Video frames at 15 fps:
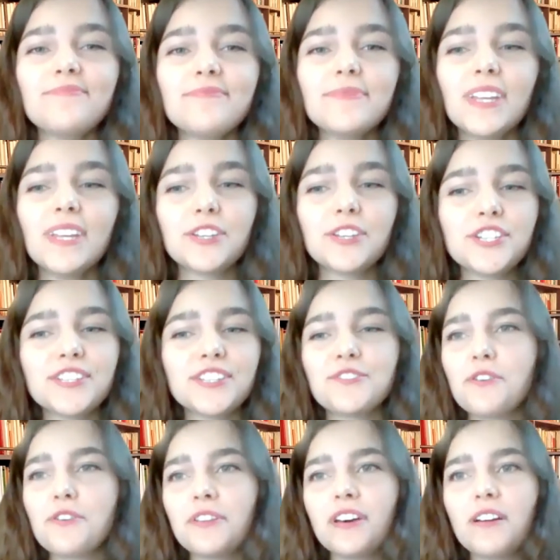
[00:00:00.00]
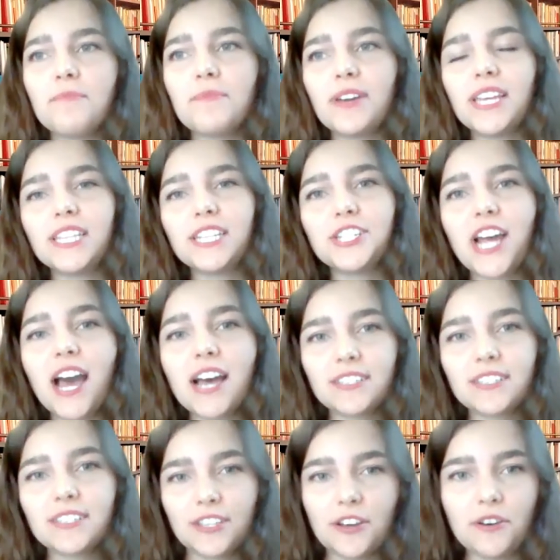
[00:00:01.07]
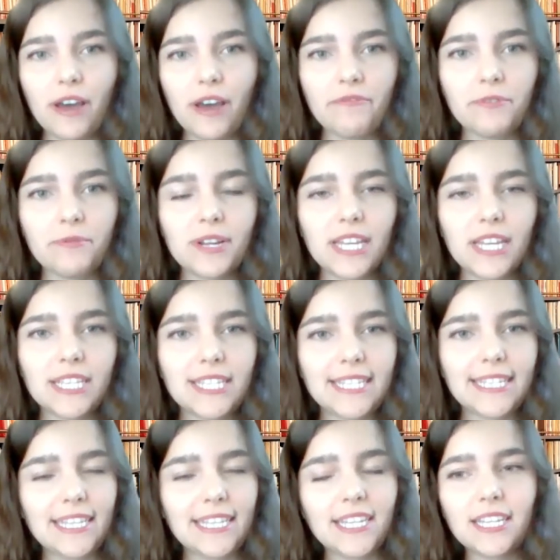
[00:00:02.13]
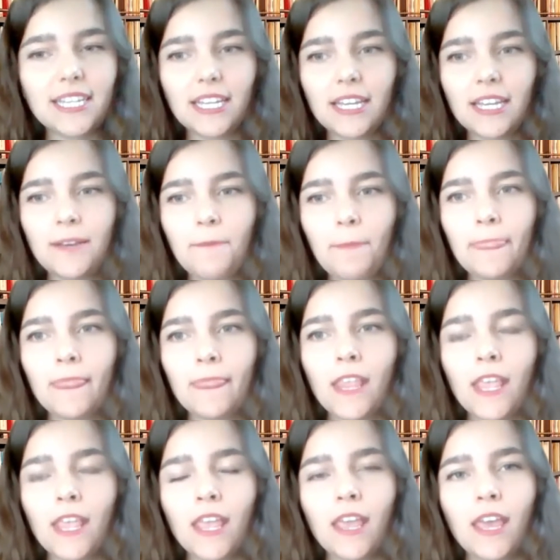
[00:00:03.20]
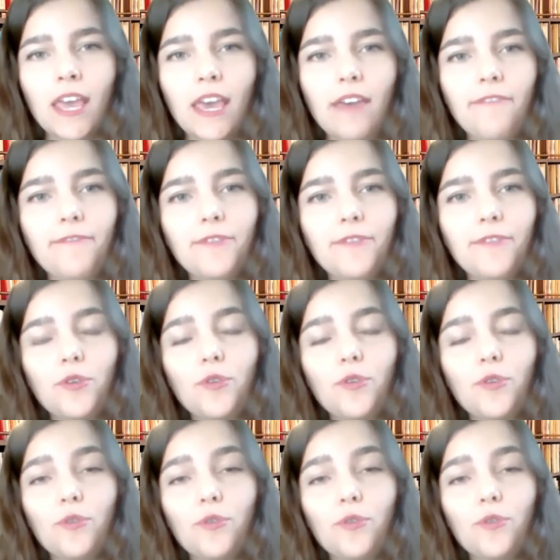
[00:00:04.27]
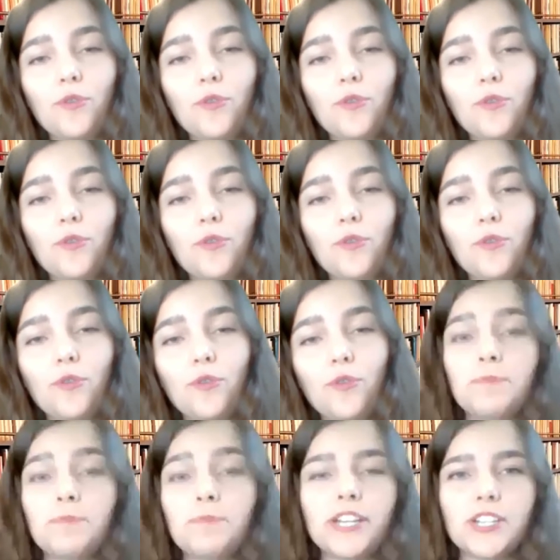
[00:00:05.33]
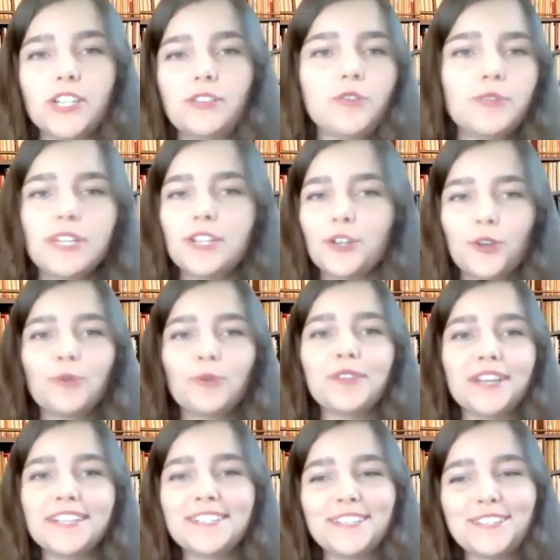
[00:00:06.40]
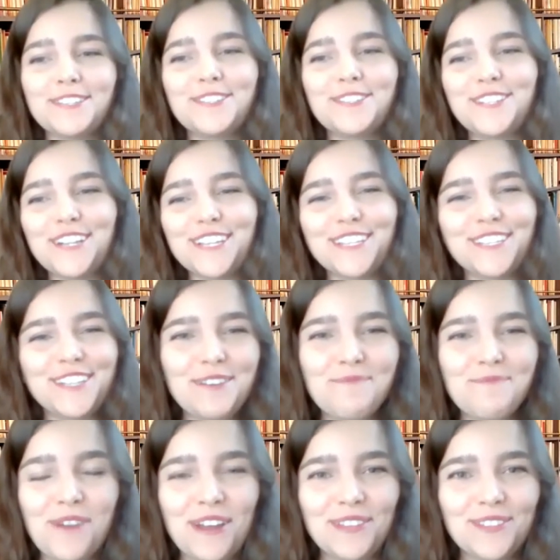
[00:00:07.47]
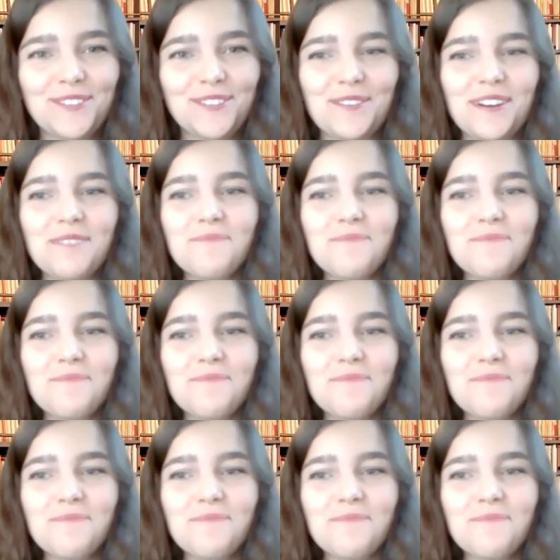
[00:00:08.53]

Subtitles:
So just throw them in the chat so everyone can see. If you want some inspiration, no need to Google this. This is just a brainstorm.